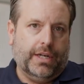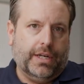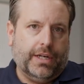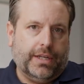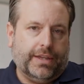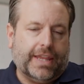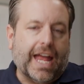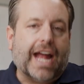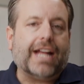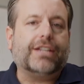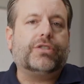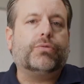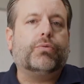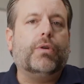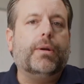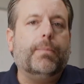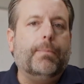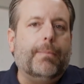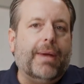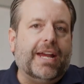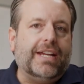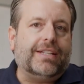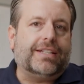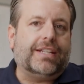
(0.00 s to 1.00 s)
That's what
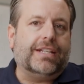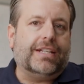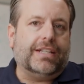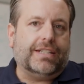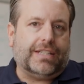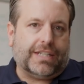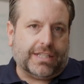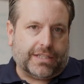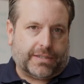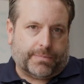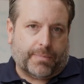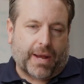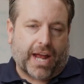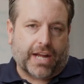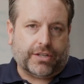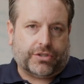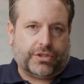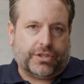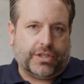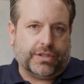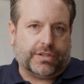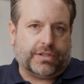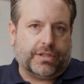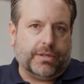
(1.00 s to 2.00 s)
makes it a dispatch
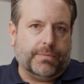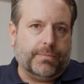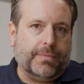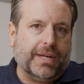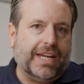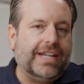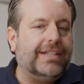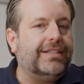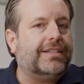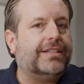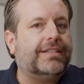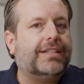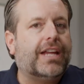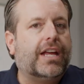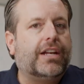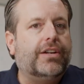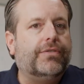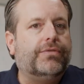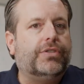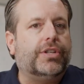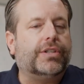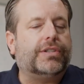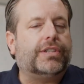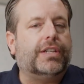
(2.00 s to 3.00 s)
system instead
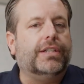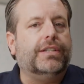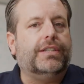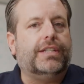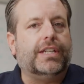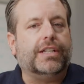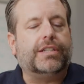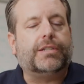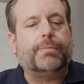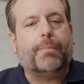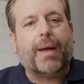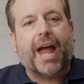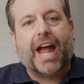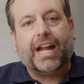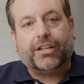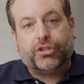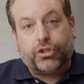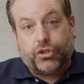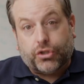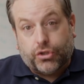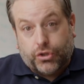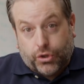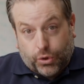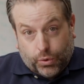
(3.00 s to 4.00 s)
of just a
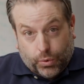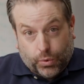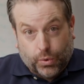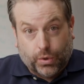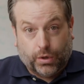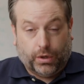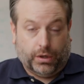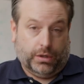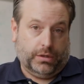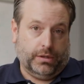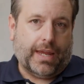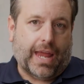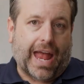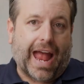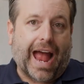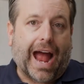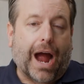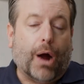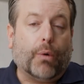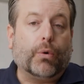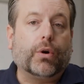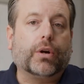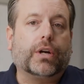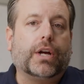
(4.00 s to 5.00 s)
dispatch tool.
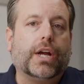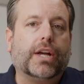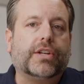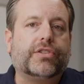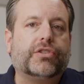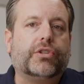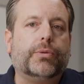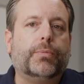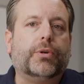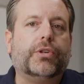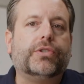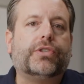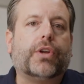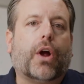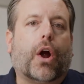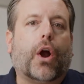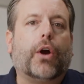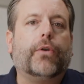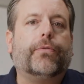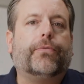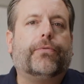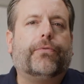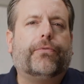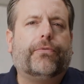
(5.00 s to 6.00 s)
Our customers
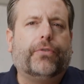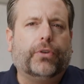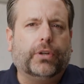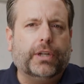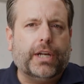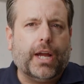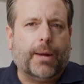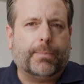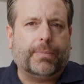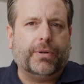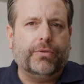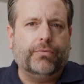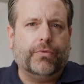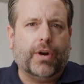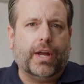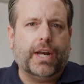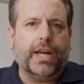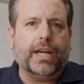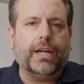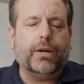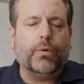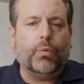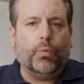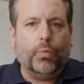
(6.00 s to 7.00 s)
are fully up and
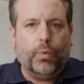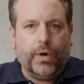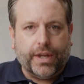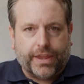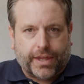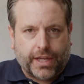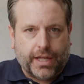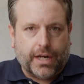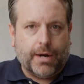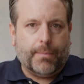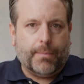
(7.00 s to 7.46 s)
running within a